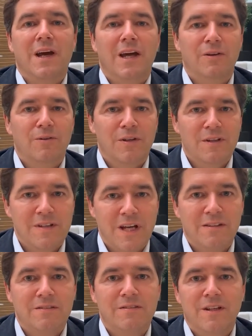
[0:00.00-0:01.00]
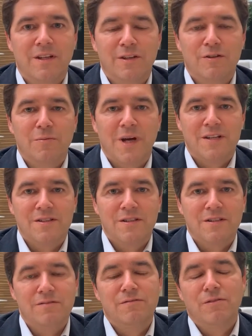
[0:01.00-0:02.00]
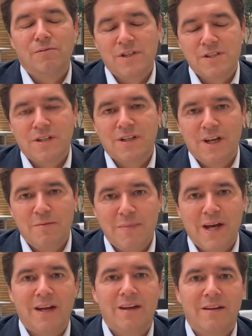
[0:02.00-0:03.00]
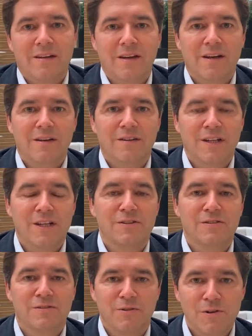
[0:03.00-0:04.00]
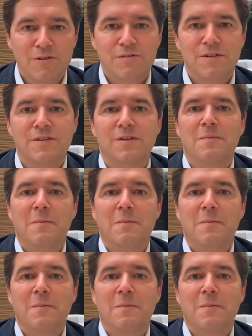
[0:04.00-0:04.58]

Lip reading: And only then did I do medicine, for which I came back here to Oxford.